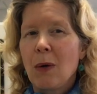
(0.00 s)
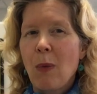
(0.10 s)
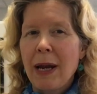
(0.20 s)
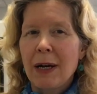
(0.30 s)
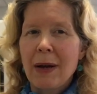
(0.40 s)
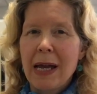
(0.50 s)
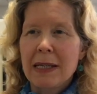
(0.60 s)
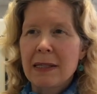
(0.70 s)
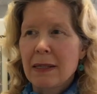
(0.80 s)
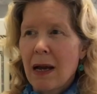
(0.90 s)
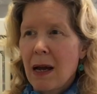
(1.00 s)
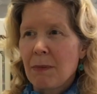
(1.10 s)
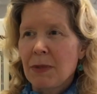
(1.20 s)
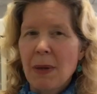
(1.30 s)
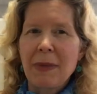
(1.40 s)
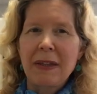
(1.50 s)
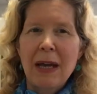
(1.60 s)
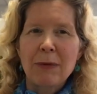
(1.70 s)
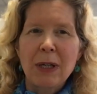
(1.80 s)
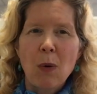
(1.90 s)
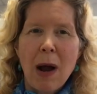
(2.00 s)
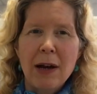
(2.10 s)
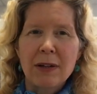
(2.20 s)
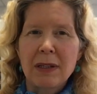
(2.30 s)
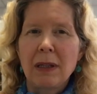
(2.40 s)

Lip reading: whereas something that requires